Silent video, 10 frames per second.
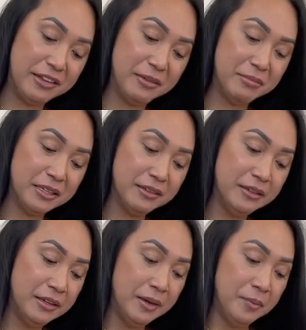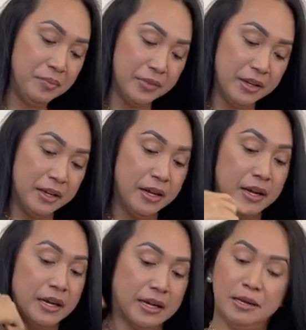them, but
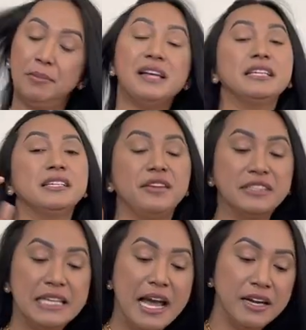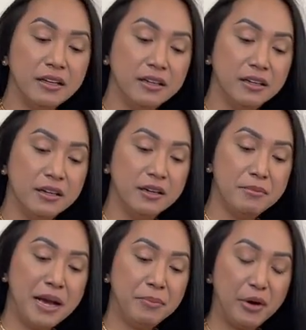plus, as I've said,
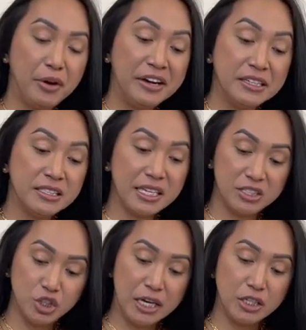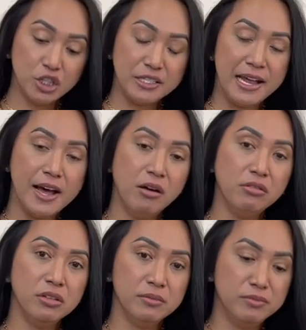my priorities has changed
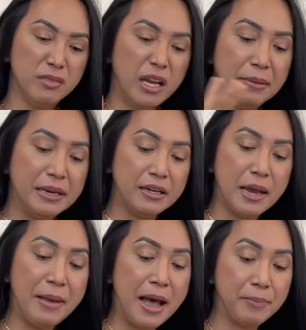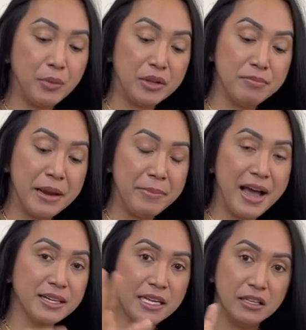now. I mean, I'm happy with my
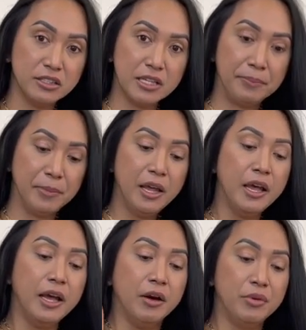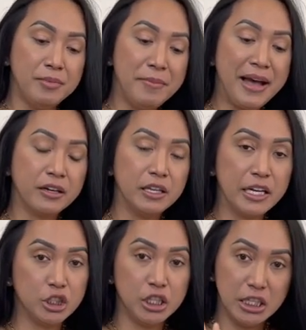bags. I'll stop with my bag
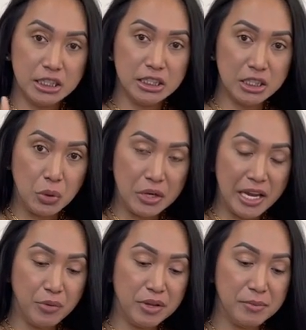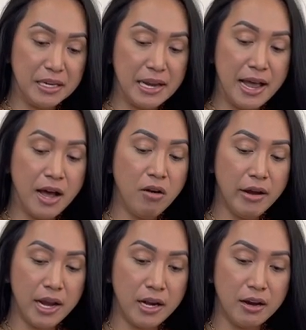collection. This is okay with me now,
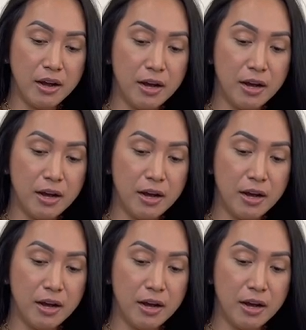and